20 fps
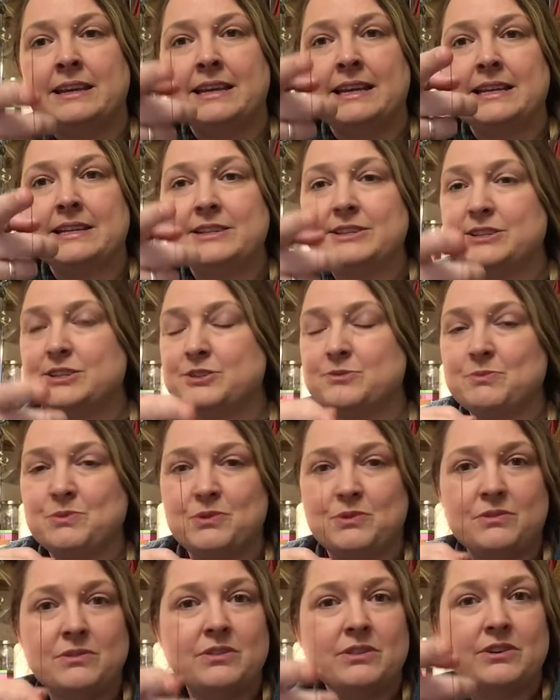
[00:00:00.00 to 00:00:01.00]
it's
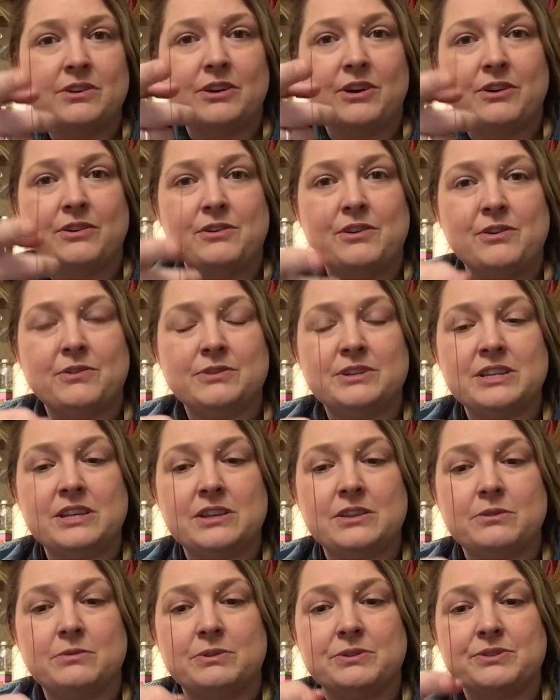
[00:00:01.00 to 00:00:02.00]
smooth, there are no
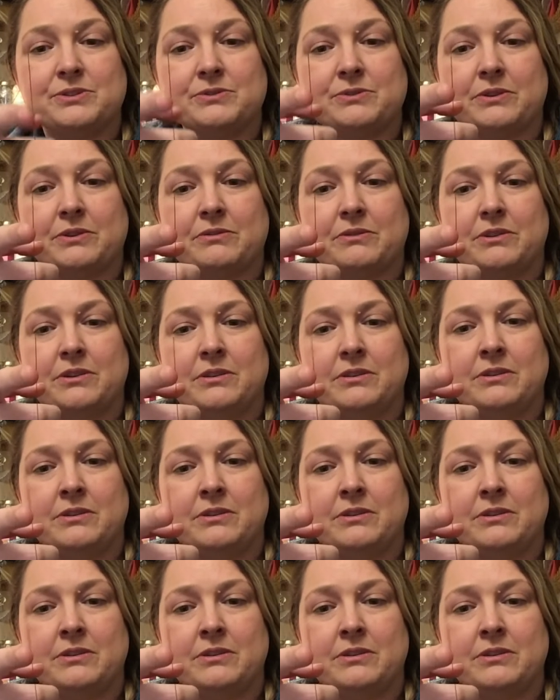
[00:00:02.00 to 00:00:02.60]
teeth whatsoever.